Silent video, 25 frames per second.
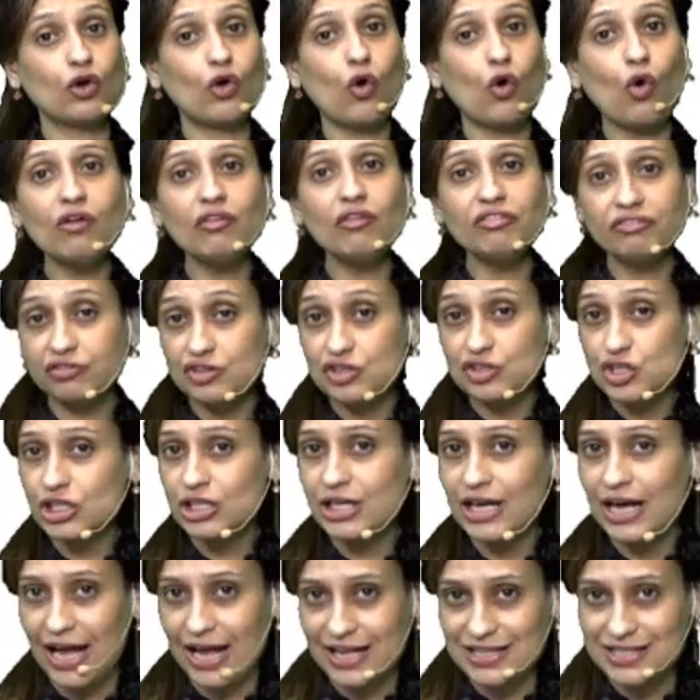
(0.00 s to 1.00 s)
of
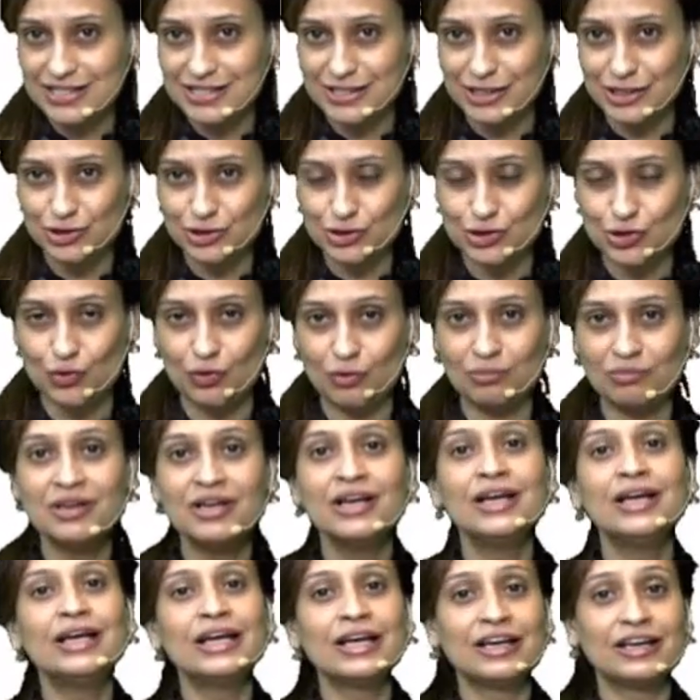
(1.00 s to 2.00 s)
Sheehan syndrome,
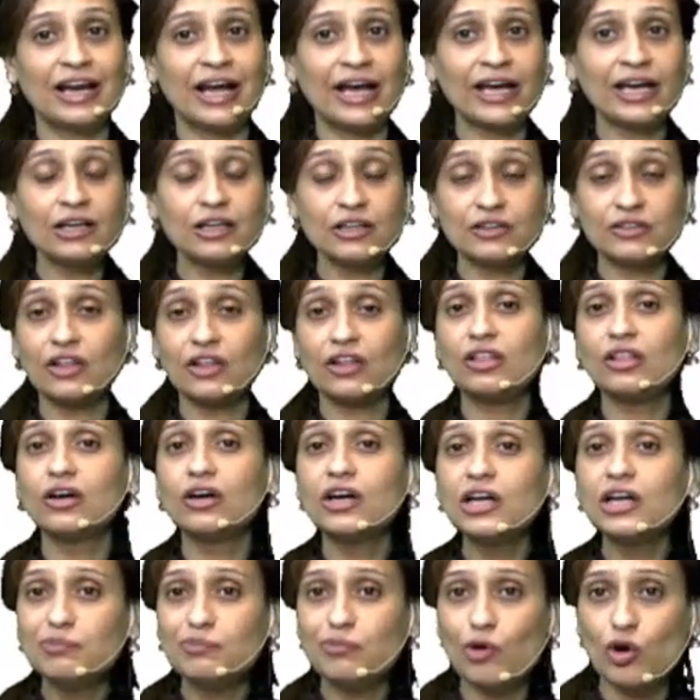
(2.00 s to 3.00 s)
right? The
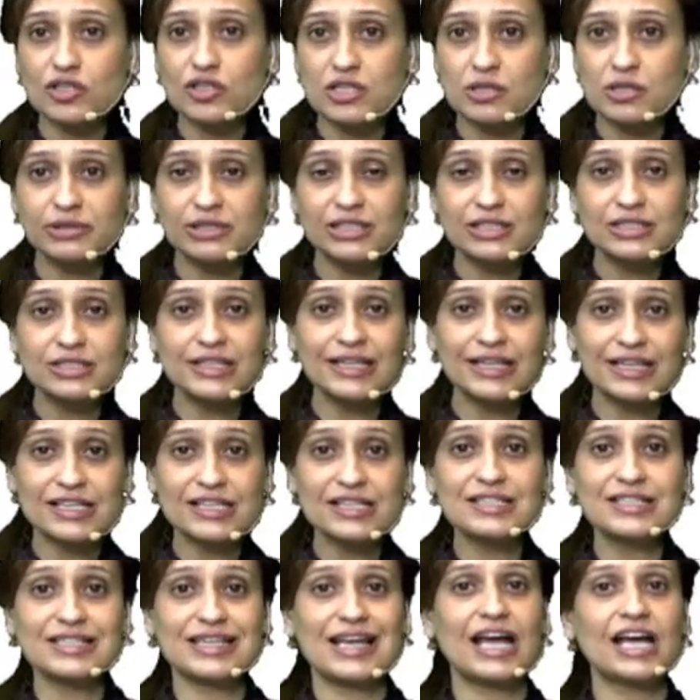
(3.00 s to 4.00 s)
third possibility
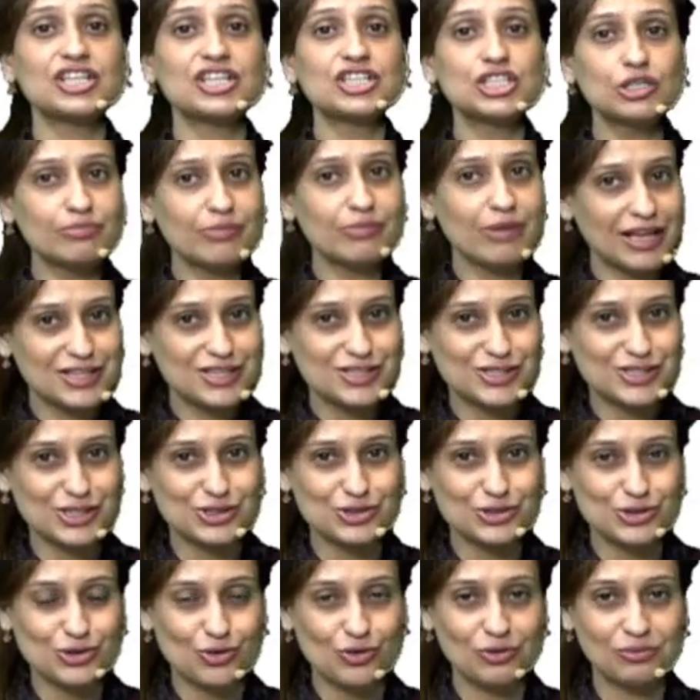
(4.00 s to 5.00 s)
is Asherman
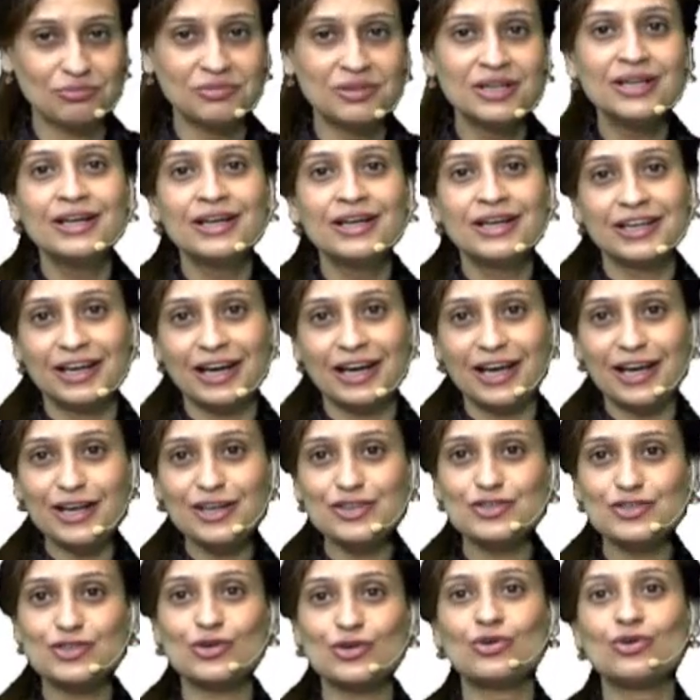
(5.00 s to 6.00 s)
syndrome, right?
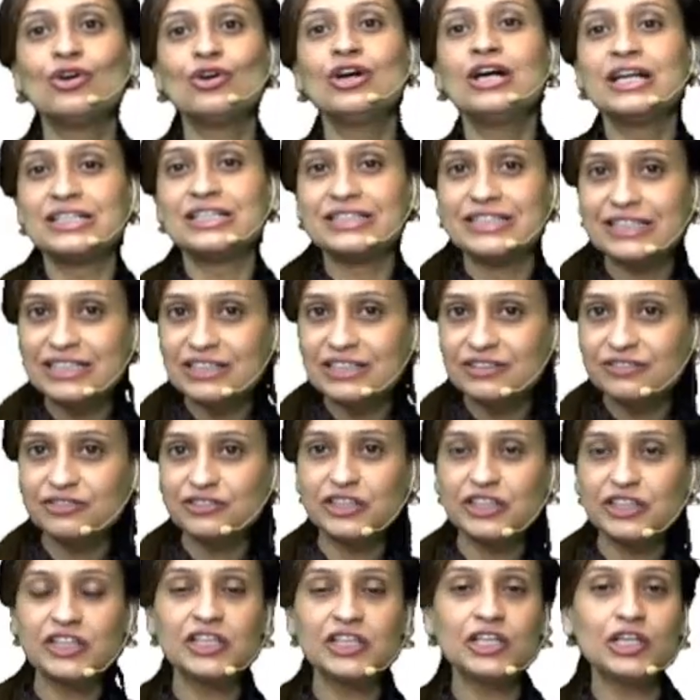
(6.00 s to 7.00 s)
So
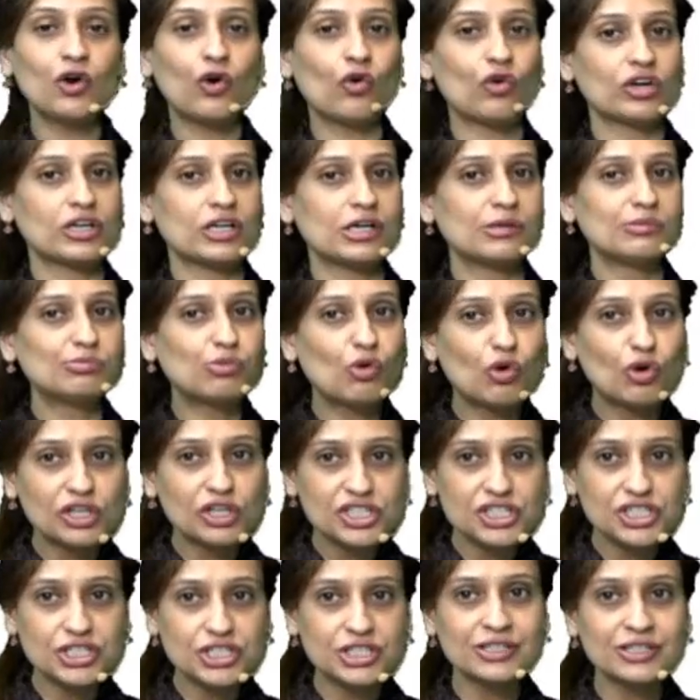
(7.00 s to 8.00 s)
delivery or
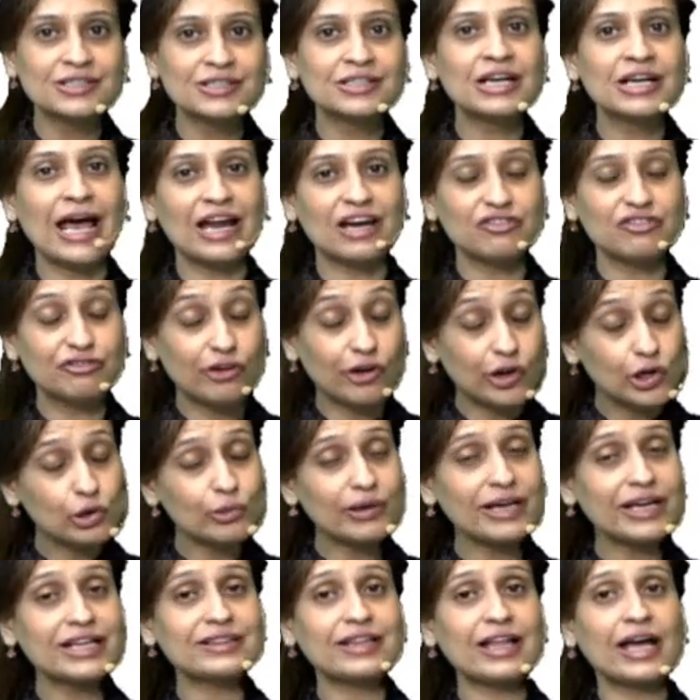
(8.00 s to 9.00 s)
abortion, and
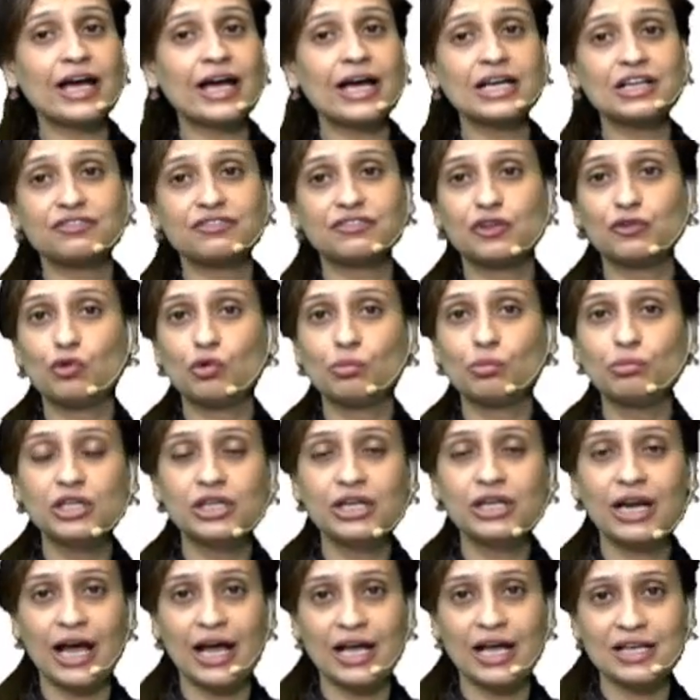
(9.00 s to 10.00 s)
following that, if the woman
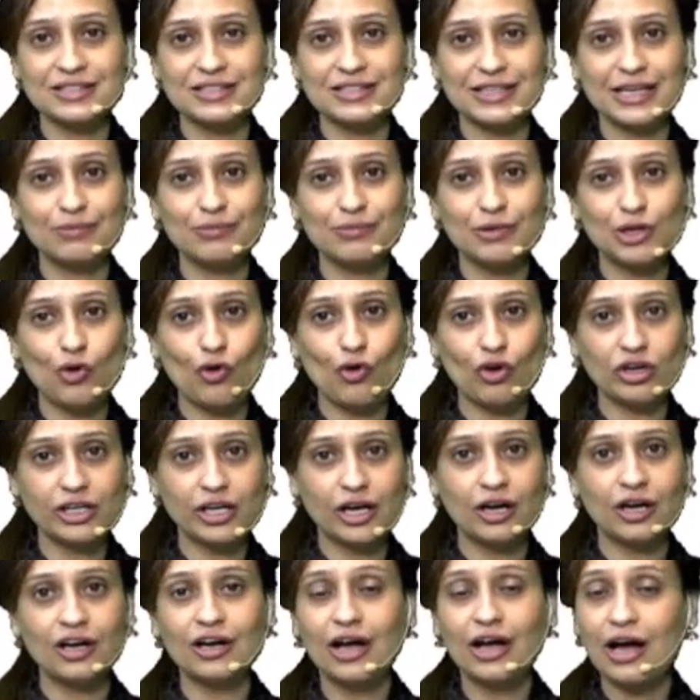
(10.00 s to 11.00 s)
has
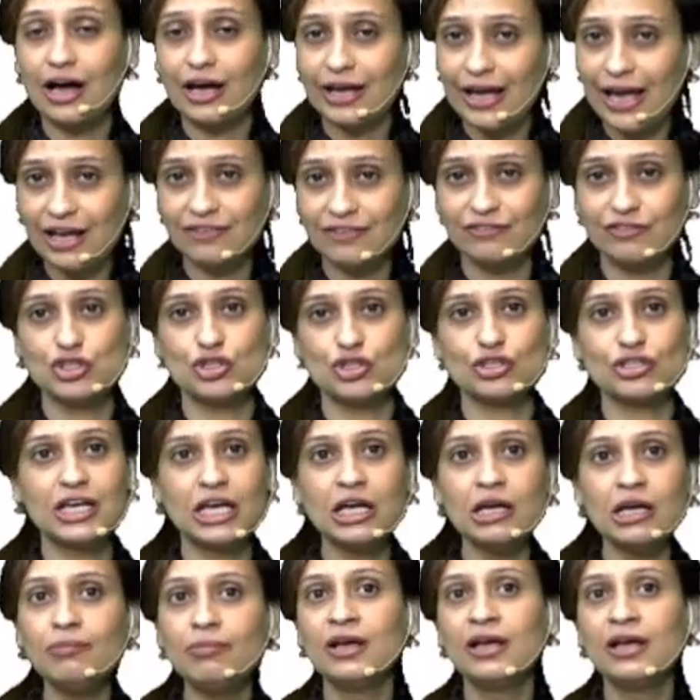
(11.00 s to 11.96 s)
amenorrhea again, we should keep